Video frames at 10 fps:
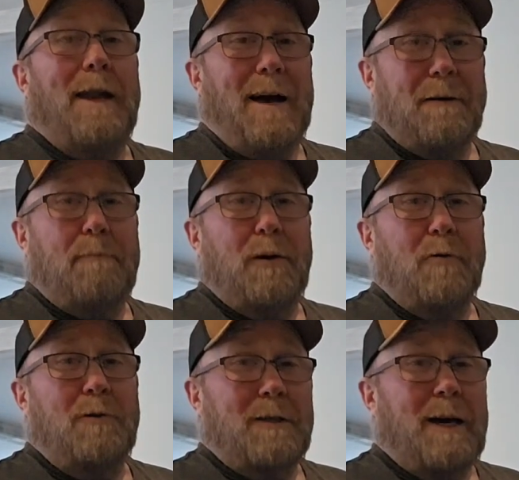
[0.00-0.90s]
Now that
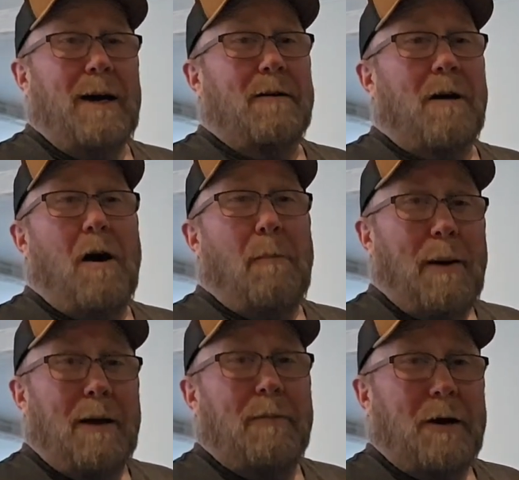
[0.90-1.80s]
Pooch has got her all
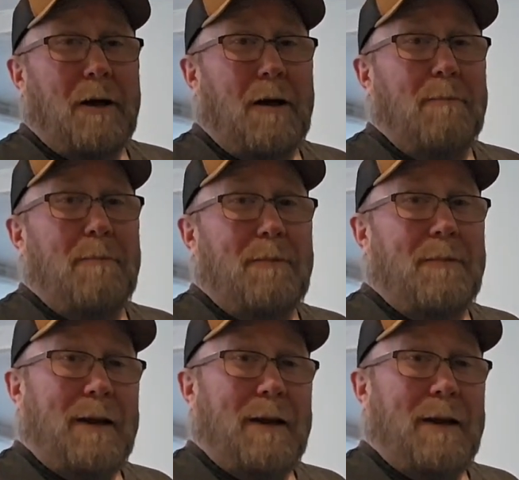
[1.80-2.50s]
peppered up,